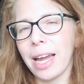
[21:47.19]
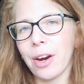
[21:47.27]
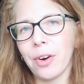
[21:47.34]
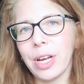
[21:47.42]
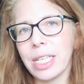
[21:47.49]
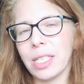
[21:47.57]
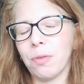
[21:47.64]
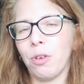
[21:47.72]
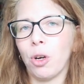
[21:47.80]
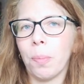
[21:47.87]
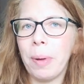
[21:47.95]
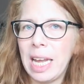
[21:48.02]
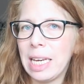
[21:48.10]
areas of
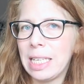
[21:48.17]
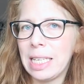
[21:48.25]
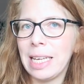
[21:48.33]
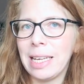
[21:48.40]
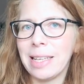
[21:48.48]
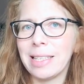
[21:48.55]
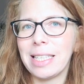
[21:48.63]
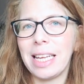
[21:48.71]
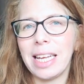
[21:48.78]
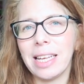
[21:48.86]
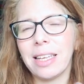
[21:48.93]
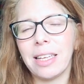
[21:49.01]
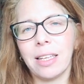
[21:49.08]
your paintings
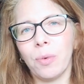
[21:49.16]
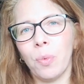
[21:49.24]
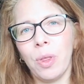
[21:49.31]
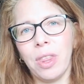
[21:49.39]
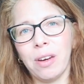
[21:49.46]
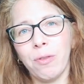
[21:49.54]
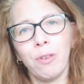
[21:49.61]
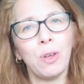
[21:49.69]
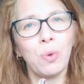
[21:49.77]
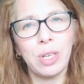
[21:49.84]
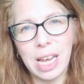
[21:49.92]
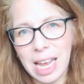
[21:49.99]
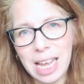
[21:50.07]
like within a
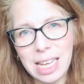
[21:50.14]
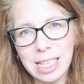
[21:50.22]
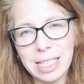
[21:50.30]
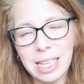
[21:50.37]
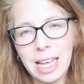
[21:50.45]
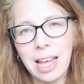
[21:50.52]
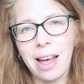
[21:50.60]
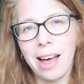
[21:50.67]
few days.